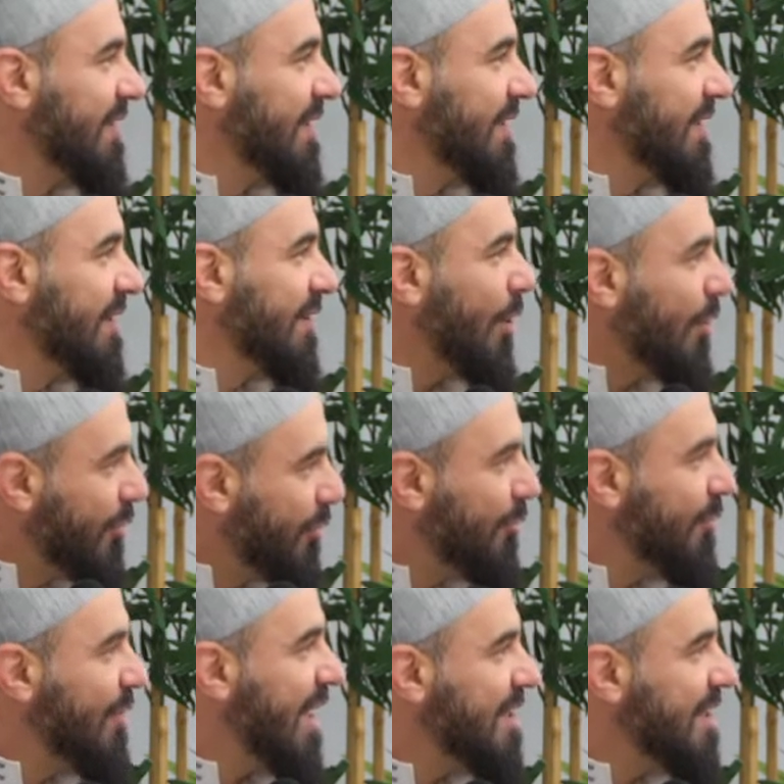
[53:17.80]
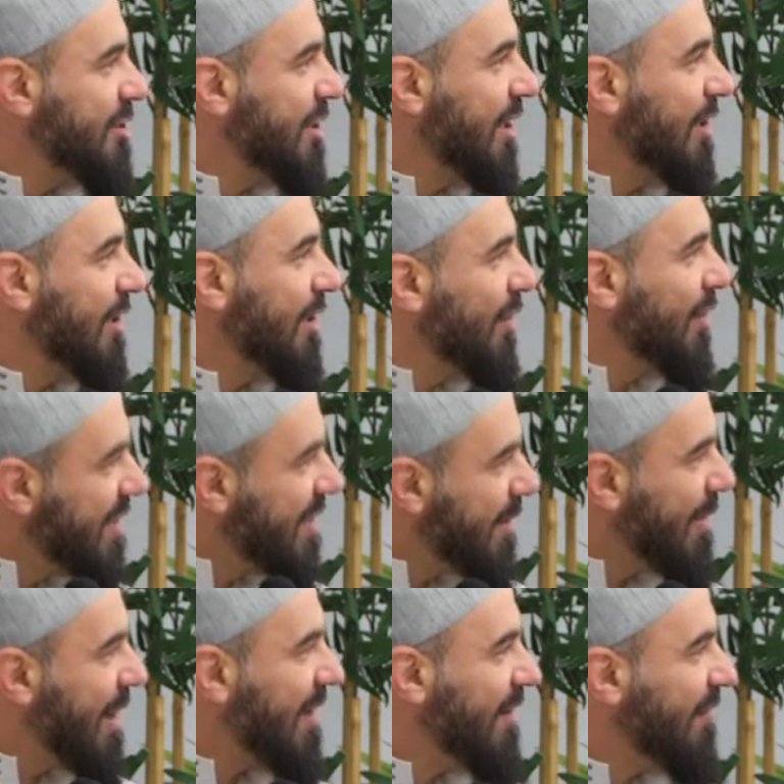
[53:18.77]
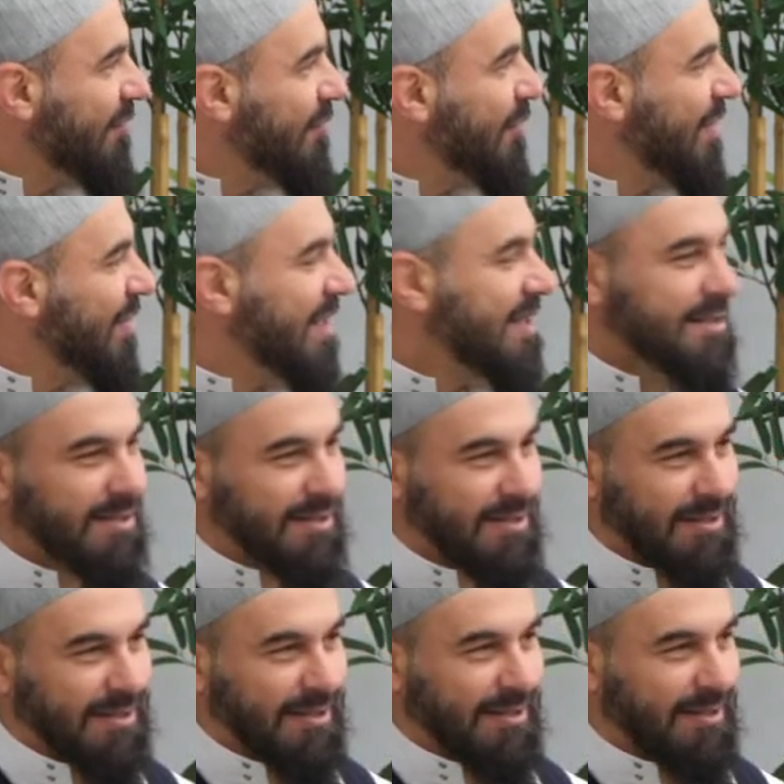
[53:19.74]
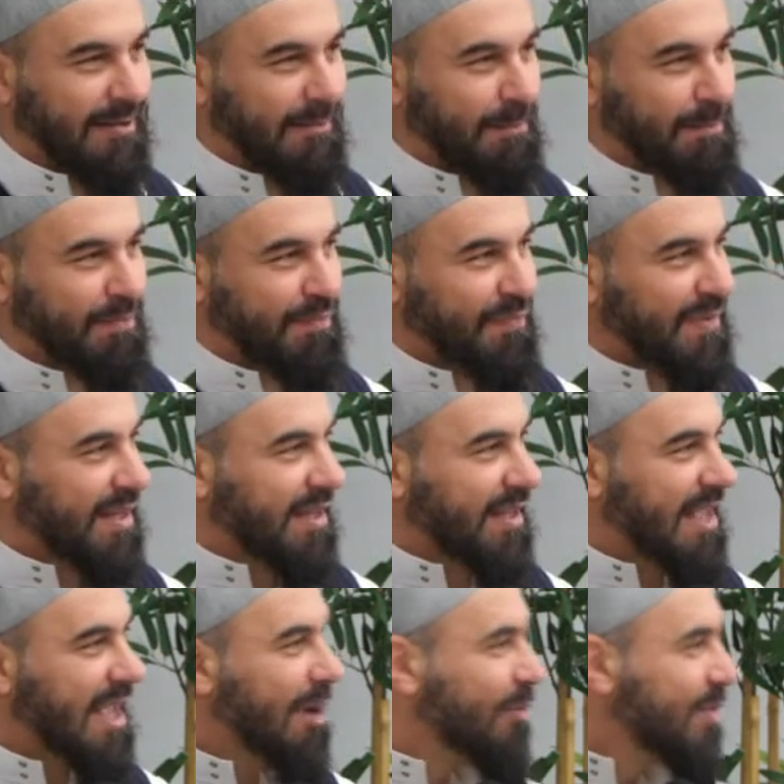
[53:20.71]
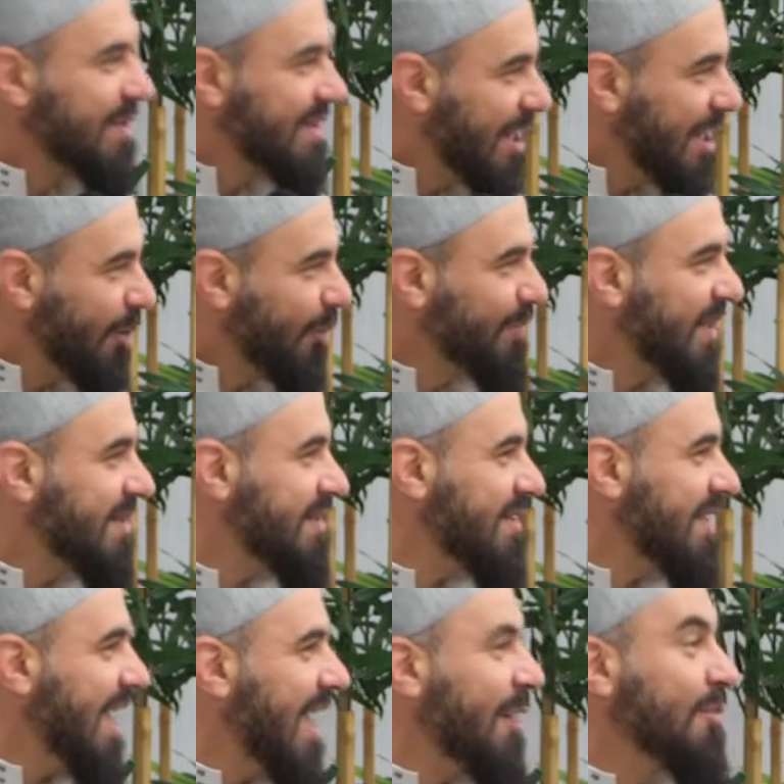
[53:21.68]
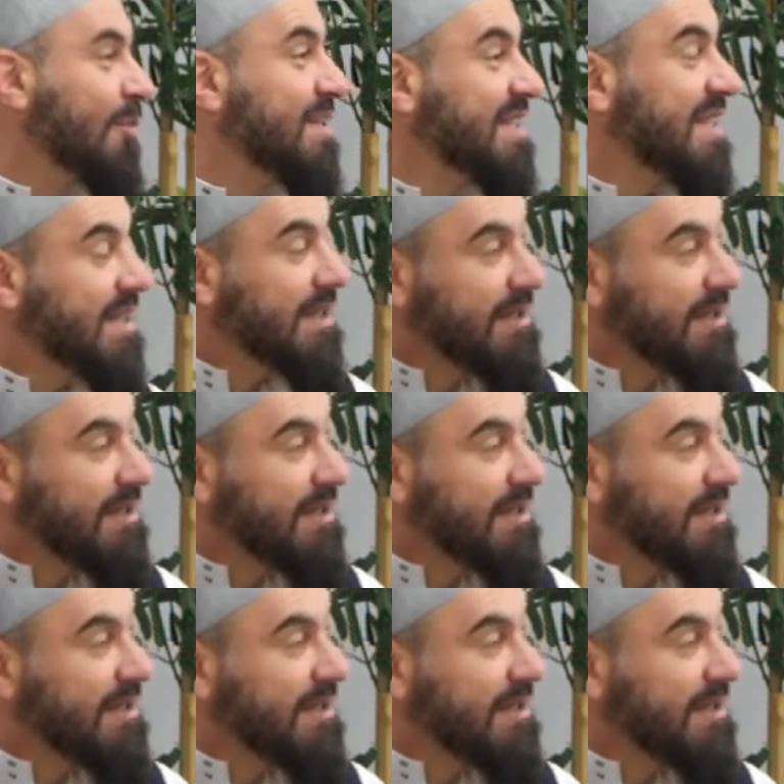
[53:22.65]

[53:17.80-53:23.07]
go through that, inshallah, think about a few things. How has He helped us? How was He